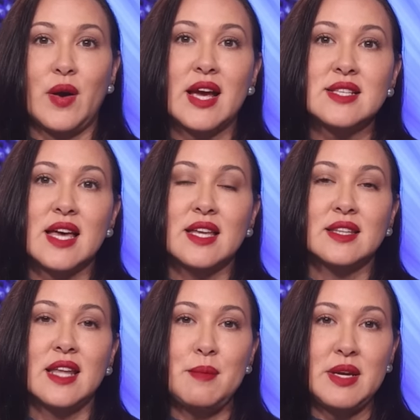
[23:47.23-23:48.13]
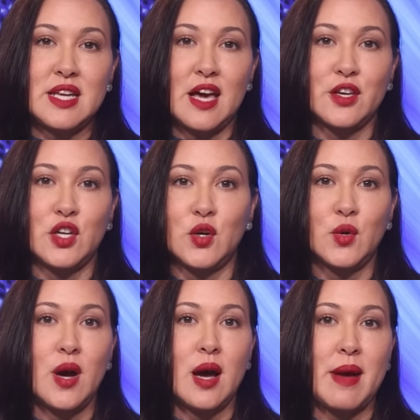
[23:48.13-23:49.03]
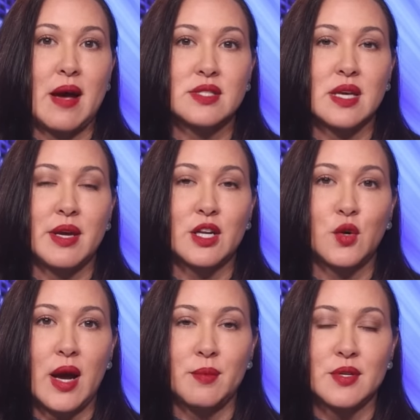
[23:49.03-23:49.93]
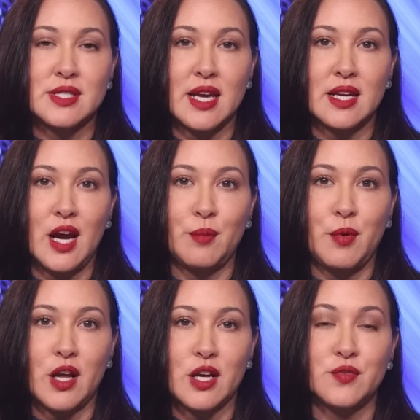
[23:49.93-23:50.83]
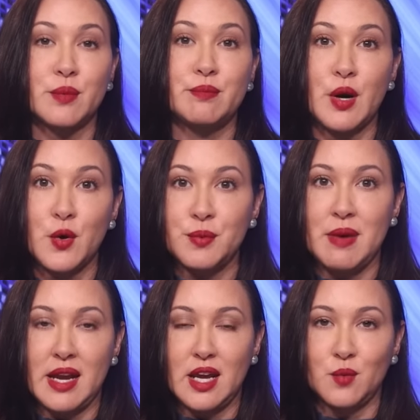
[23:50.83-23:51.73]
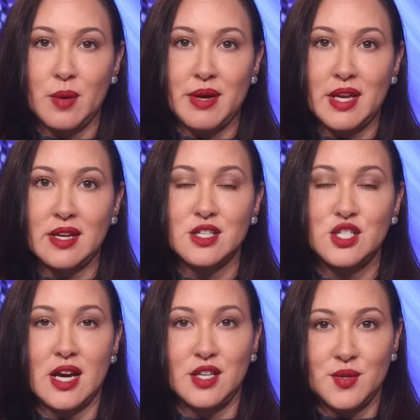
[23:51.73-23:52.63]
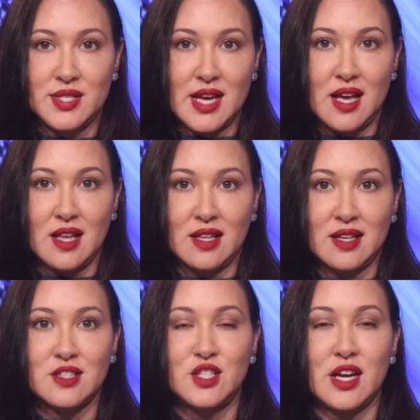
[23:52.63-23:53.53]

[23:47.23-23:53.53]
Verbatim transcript: All right, guys, let me tell you about some incredible skincare products for both men and women. Genucel.